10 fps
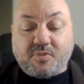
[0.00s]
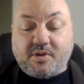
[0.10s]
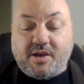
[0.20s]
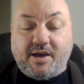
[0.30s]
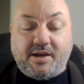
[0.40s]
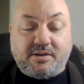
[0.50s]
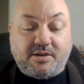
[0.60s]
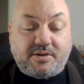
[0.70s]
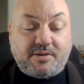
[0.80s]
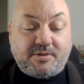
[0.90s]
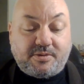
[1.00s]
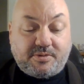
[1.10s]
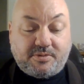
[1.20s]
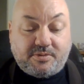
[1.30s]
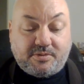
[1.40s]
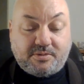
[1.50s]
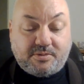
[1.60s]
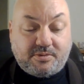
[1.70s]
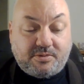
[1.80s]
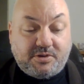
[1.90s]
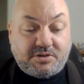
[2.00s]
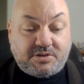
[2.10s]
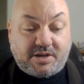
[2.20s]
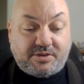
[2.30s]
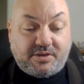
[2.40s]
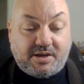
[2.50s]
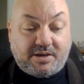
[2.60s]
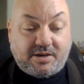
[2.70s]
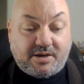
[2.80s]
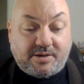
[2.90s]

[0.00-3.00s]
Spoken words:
And this is, I think,